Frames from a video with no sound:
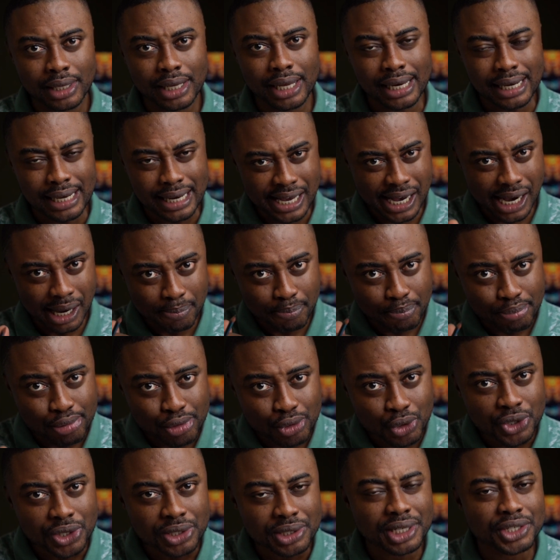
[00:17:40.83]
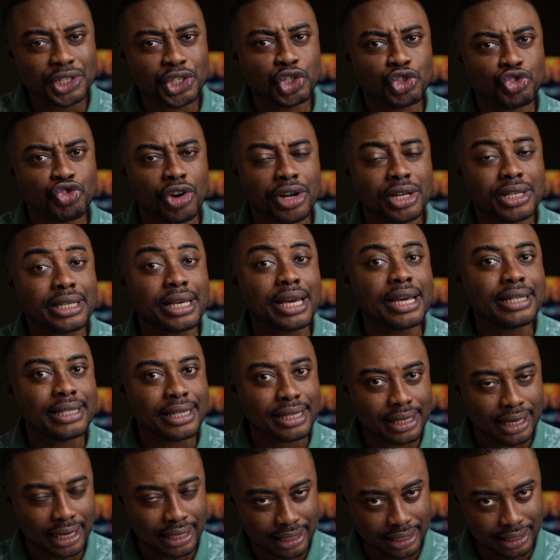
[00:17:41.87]
and they approached it
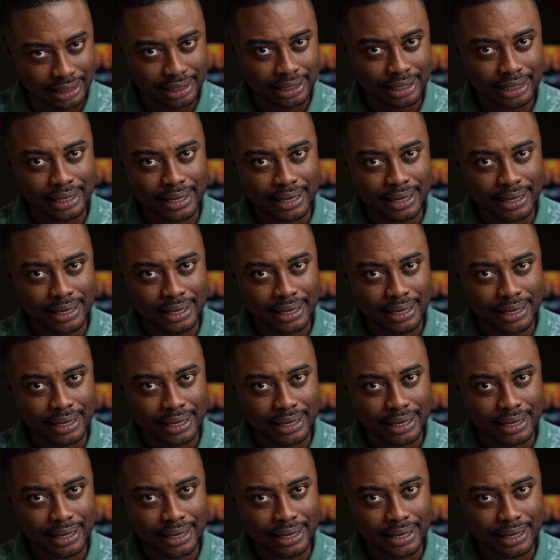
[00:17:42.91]
strategically.